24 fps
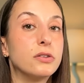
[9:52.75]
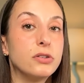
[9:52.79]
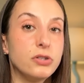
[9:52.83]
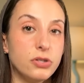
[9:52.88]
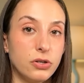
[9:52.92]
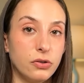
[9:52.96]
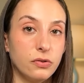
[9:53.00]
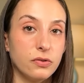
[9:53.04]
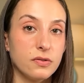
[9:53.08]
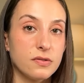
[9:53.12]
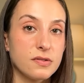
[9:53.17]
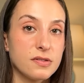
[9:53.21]

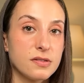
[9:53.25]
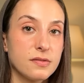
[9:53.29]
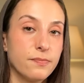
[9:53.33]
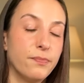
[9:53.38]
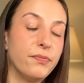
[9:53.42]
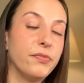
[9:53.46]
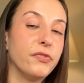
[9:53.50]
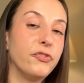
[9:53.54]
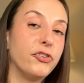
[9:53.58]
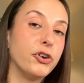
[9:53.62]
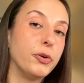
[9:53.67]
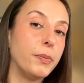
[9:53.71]
dose
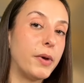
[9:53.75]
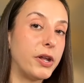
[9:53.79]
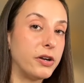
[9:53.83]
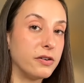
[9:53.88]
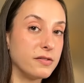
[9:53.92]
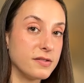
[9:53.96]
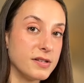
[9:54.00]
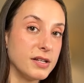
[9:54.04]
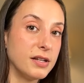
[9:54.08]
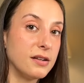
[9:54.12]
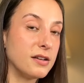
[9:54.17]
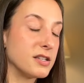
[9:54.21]
for better
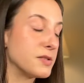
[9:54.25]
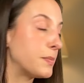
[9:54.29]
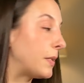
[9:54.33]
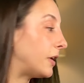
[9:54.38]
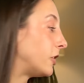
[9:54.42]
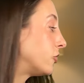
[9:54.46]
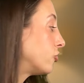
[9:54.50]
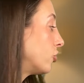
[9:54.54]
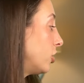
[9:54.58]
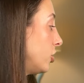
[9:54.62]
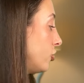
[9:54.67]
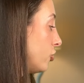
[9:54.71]
CNS
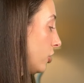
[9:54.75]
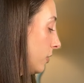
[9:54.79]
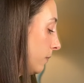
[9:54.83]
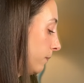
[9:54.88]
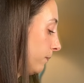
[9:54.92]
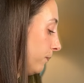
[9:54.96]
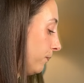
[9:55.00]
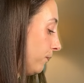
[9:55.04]
penetration.